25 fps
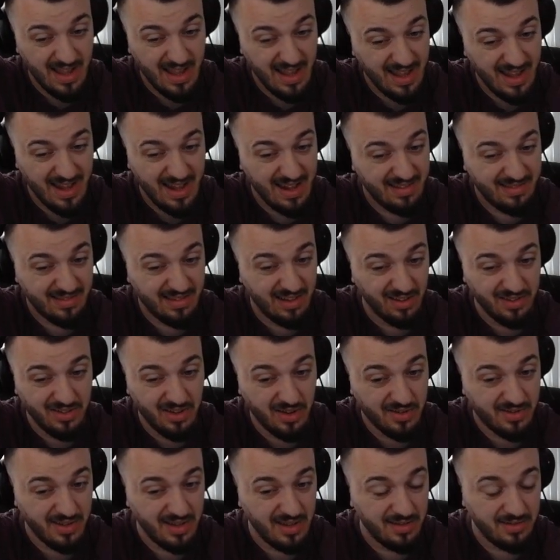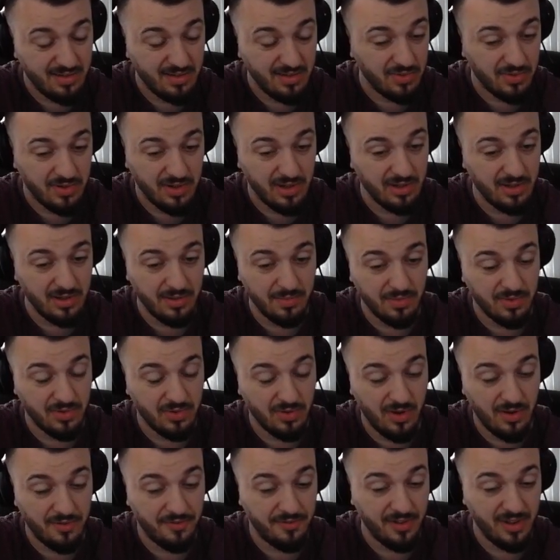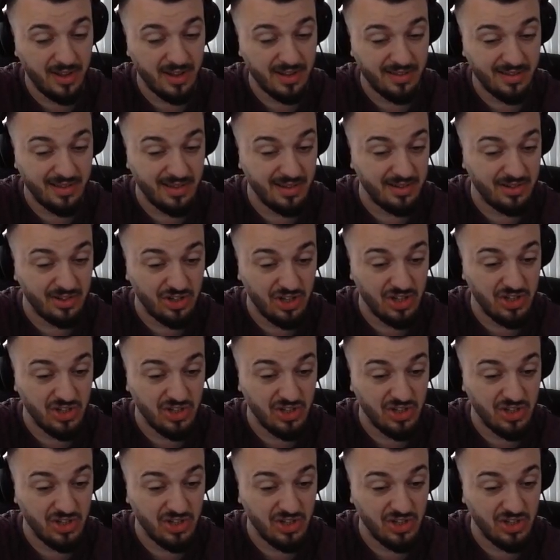it's still not easy to kill him, so I feel like this change